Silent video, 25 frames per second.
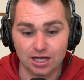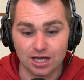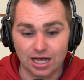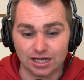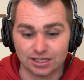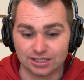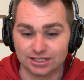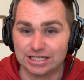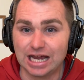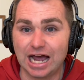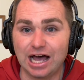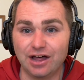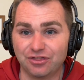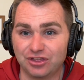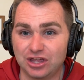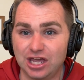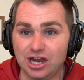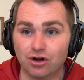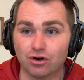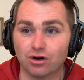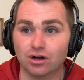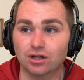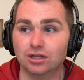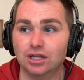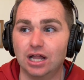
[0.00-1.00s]
a South
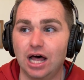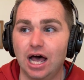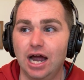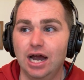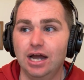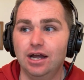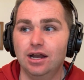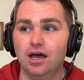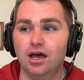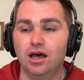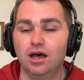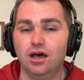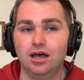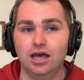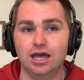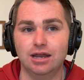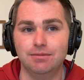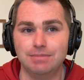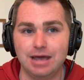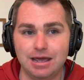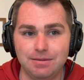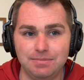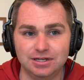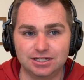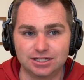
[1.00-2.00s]
Carolina, and
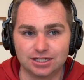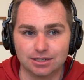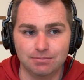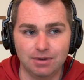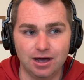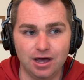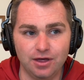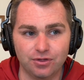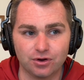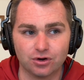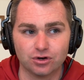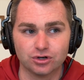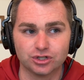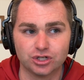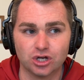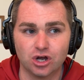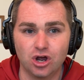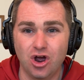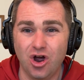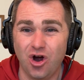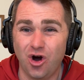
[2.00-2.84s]
maybe some others,